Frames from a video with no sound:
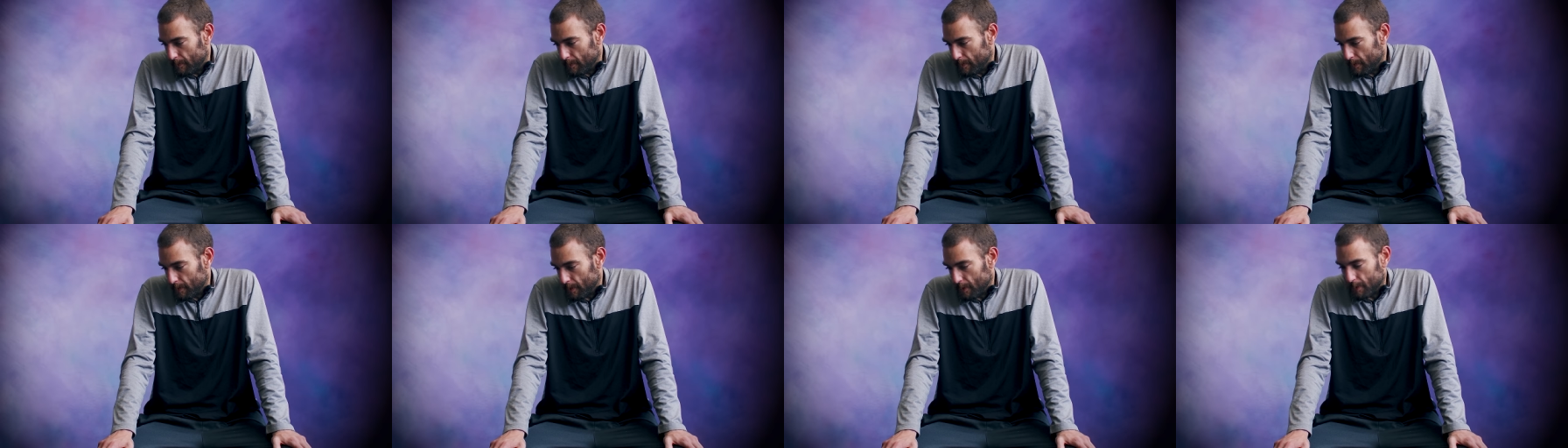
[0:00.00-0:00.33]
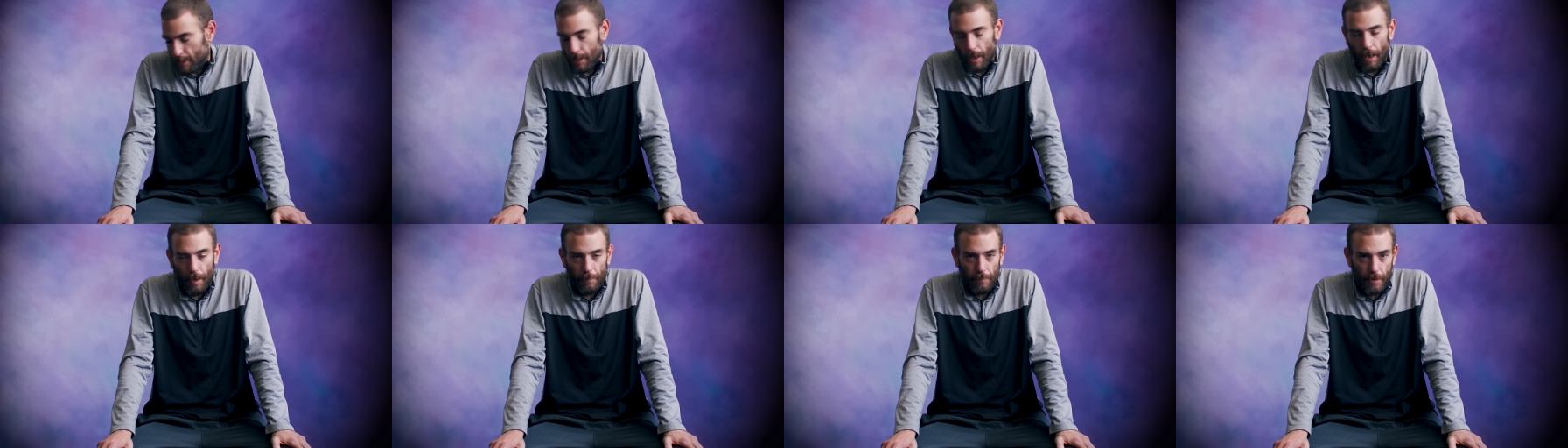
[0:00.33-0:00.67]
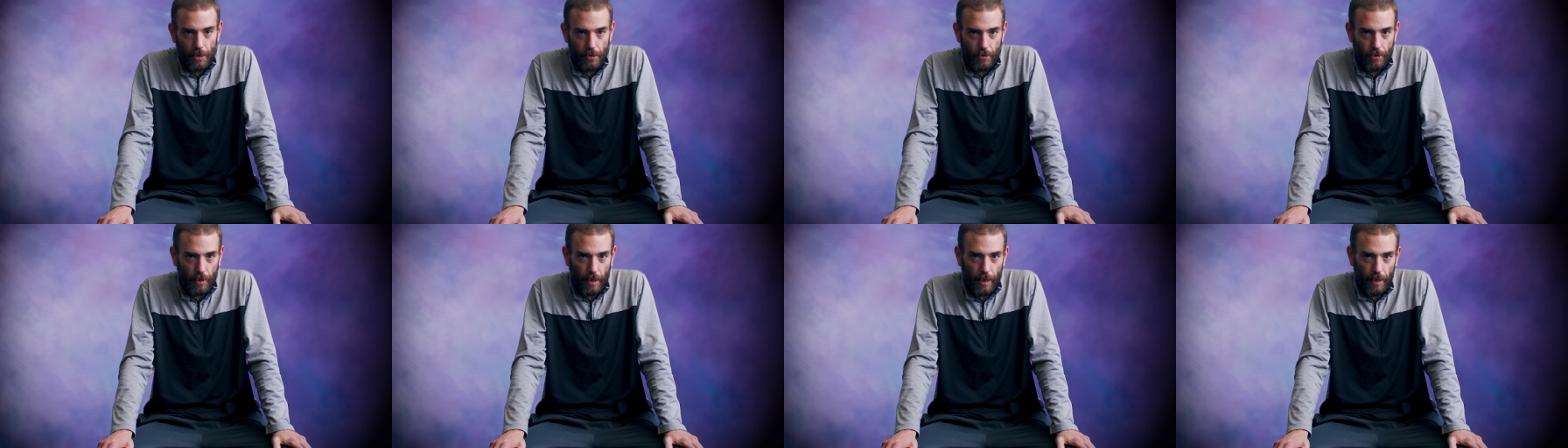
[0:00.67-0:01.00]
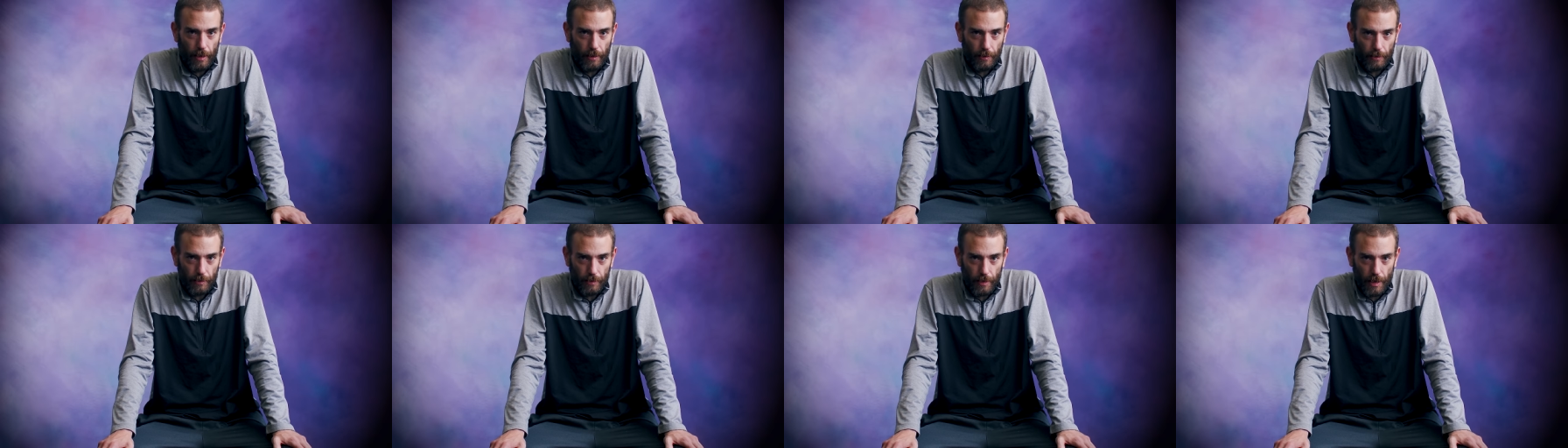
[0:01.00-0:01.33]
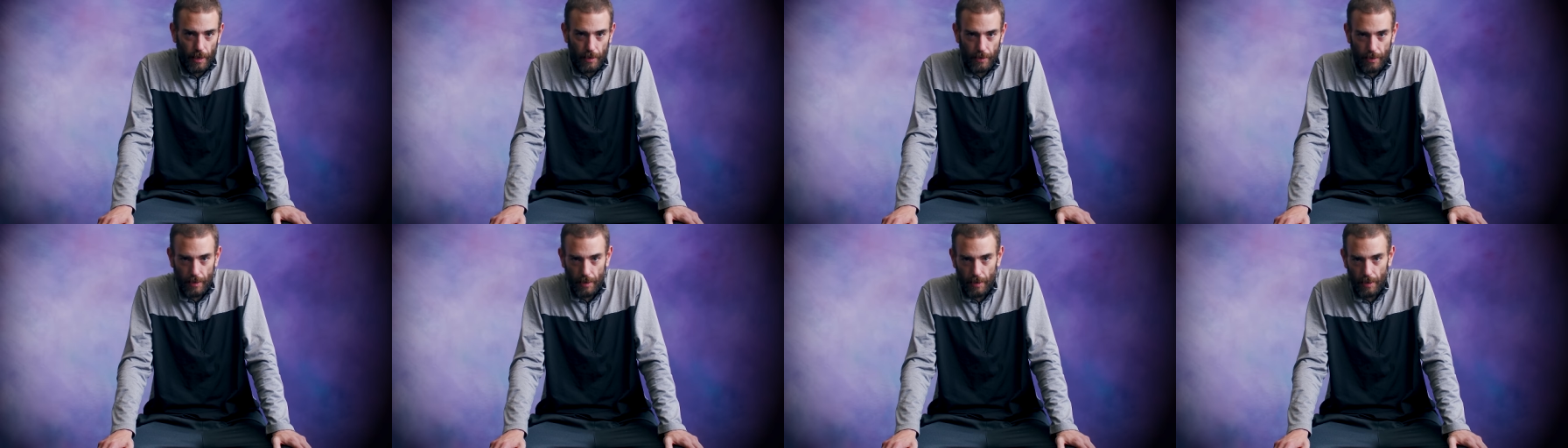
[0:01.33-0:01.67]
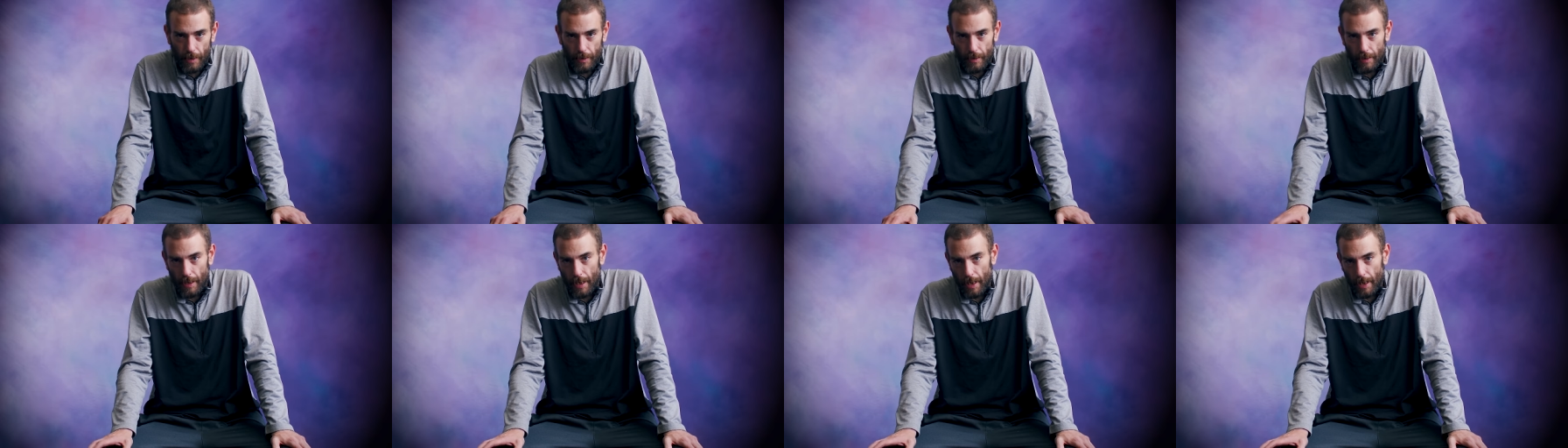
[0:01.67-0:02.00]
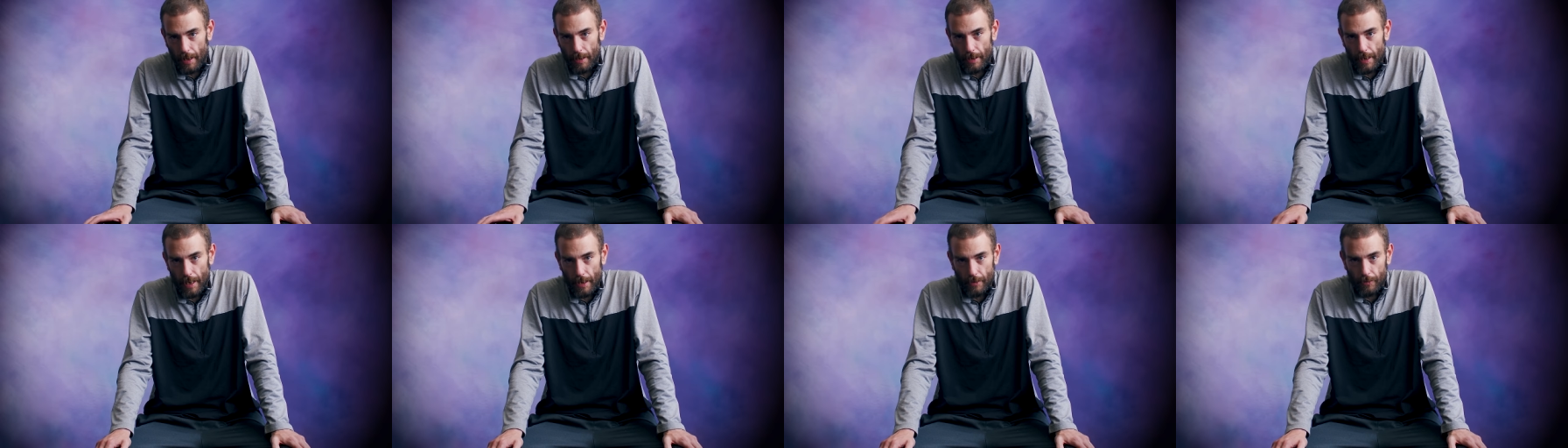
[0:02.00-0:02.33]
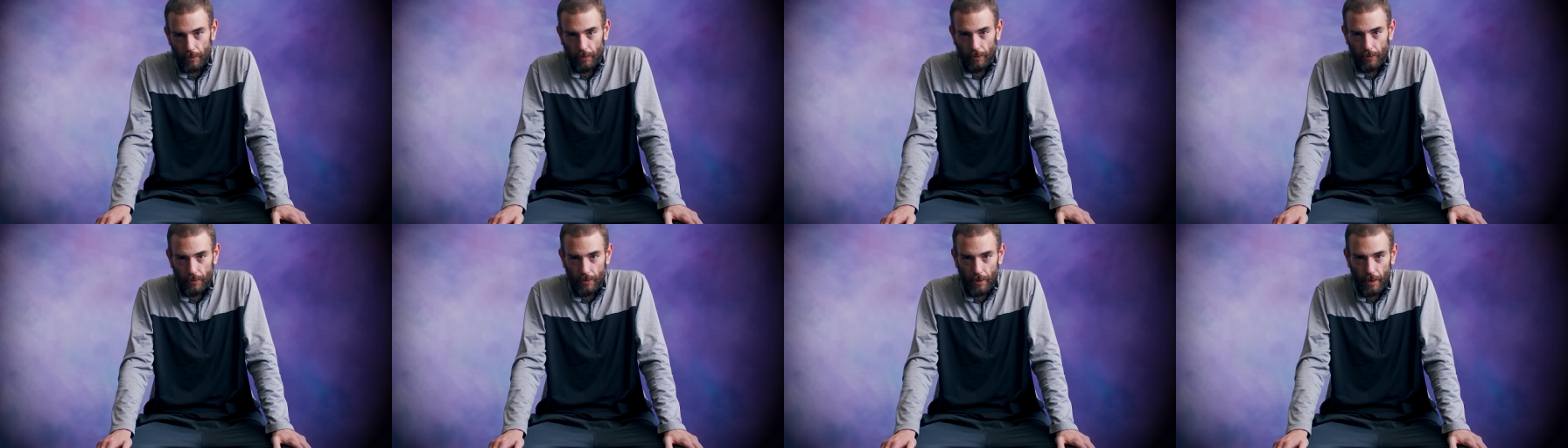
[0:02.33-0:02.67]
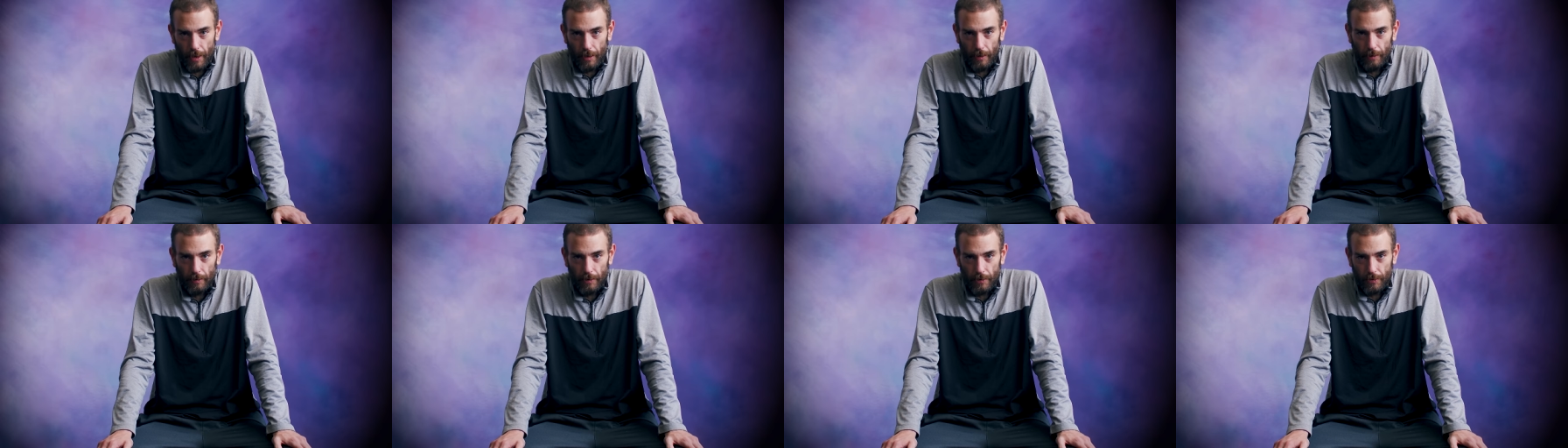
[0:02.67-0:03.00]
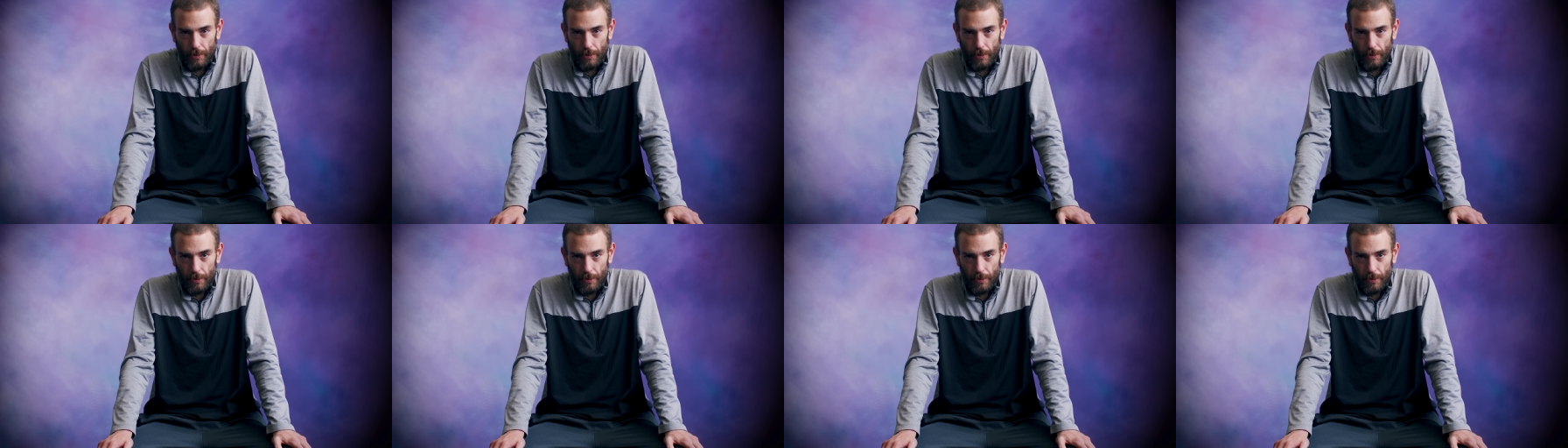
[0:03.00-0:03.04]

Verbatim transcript: the adopted child, not the na- natural child.